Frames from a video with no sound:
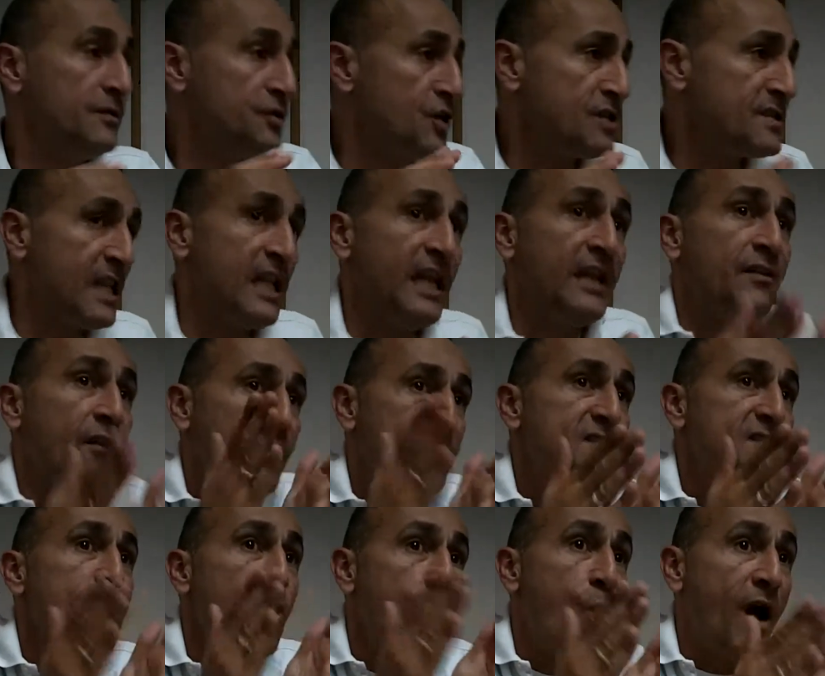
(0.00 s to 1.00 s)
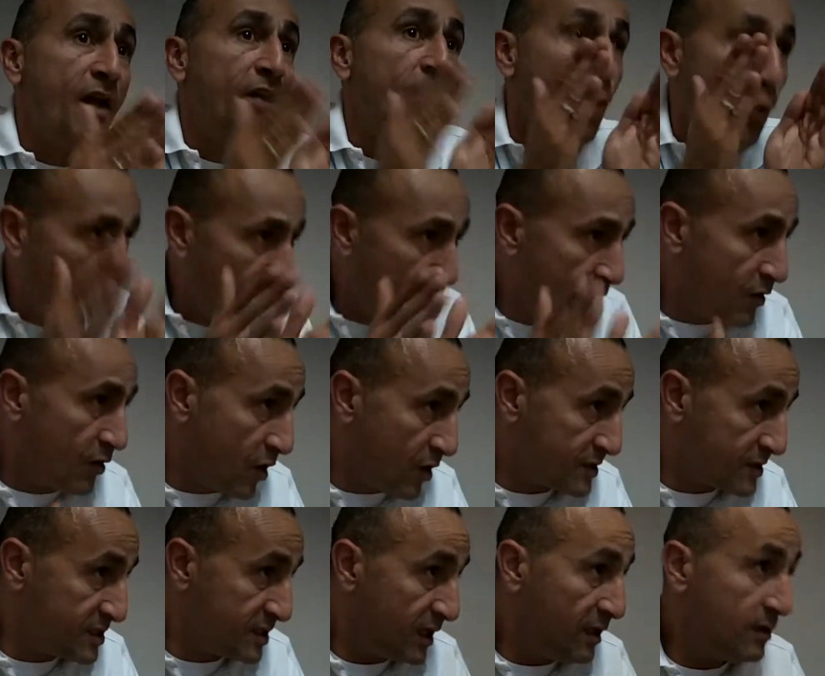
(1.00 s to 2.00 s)
Just like there is no one
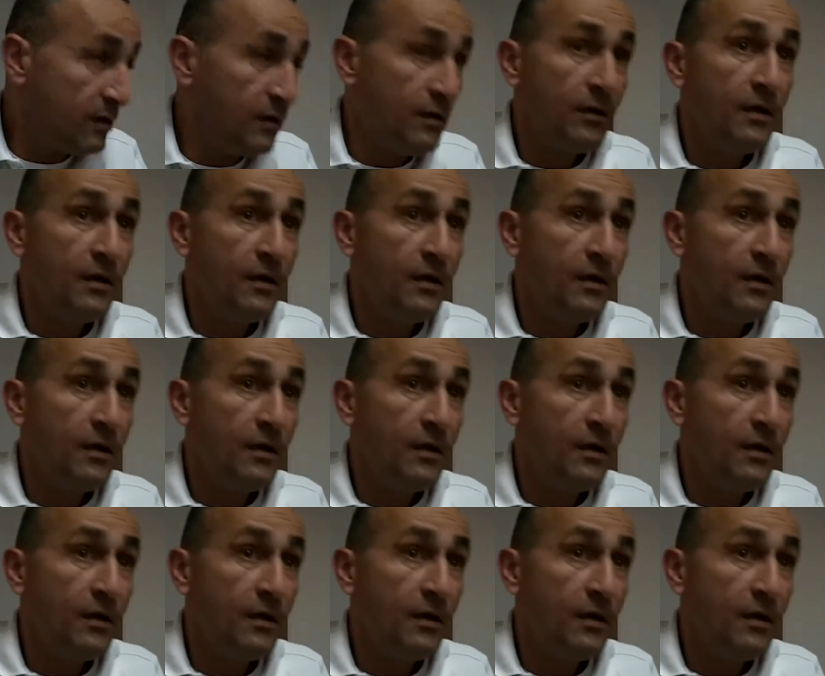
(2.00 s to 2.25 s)
orthodoxy,